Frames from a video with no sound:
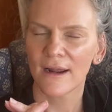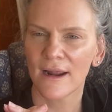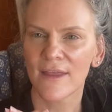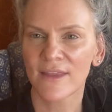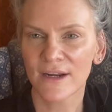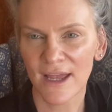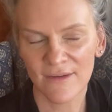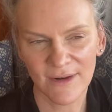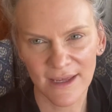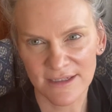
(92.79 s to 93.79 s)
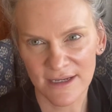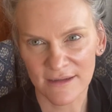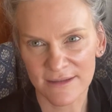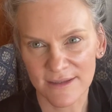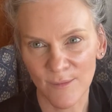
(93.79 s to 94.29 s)
and then I have laid
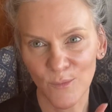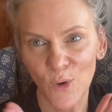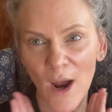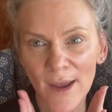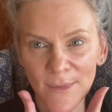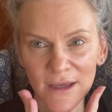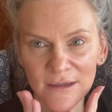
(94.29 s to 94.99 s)
down some primer.